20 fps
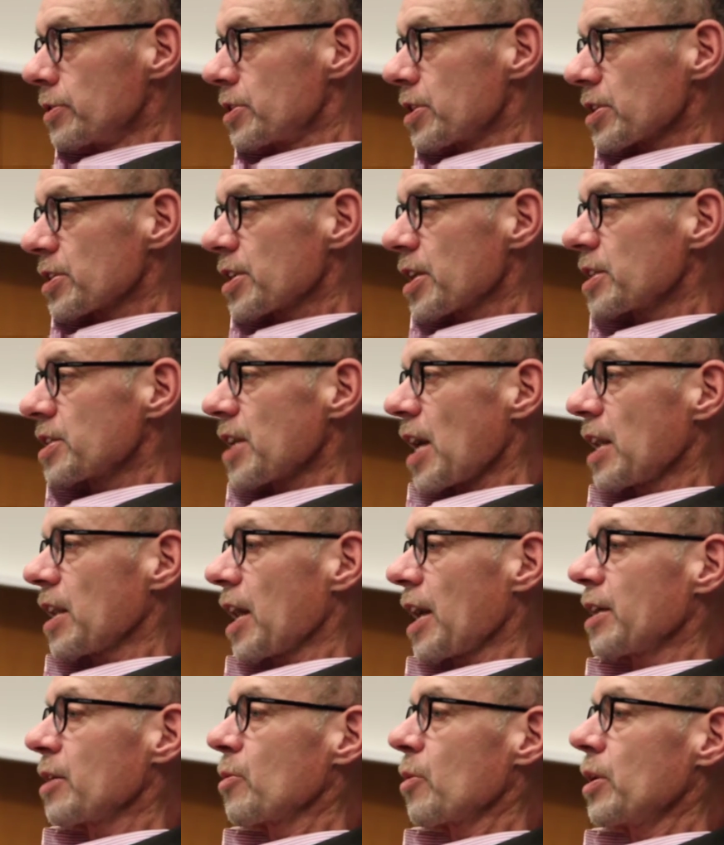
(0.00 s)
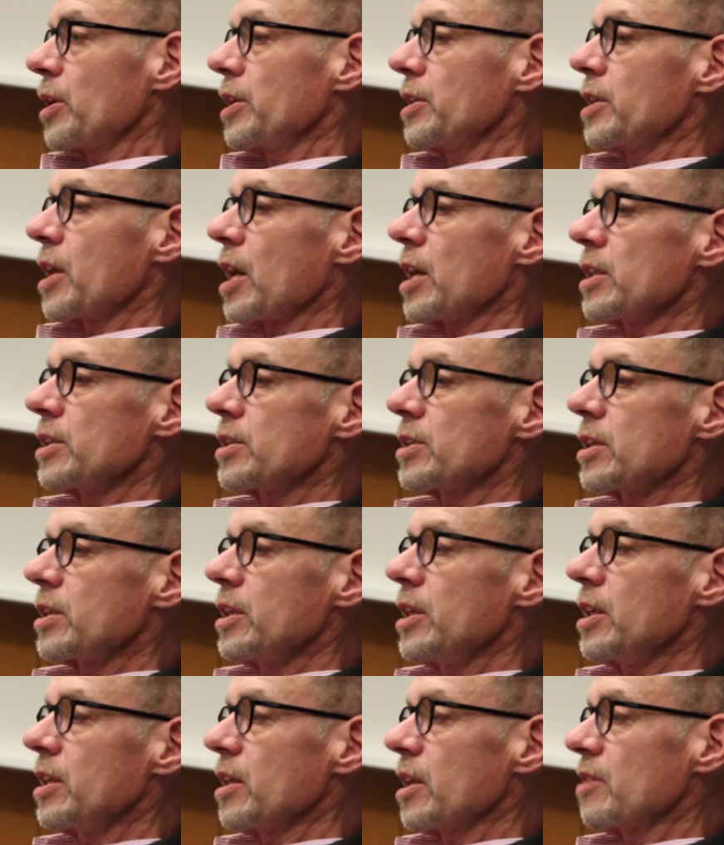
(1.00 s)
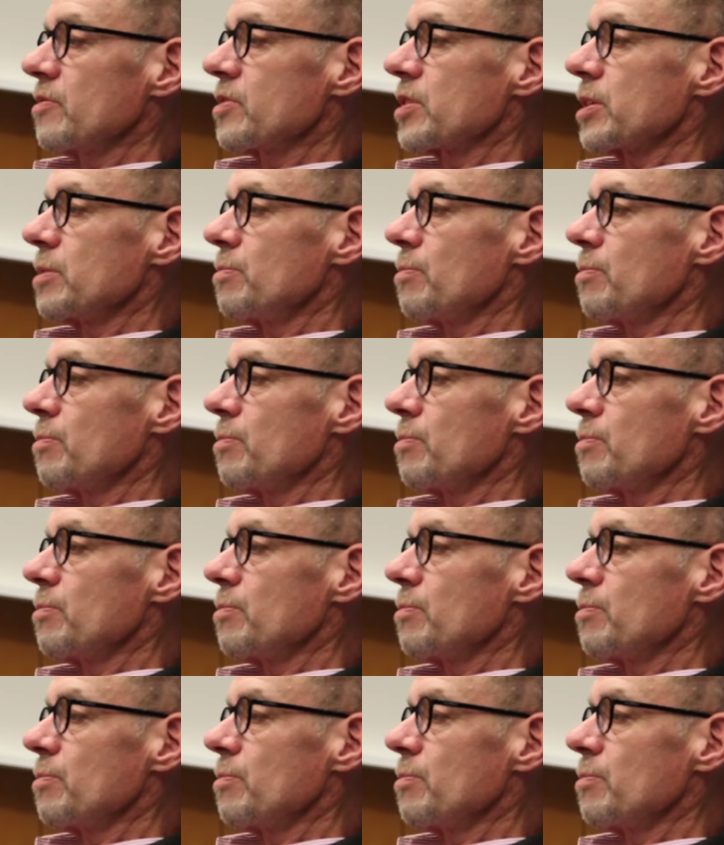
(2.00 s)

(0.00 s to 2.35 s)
just because I like what he does and he lives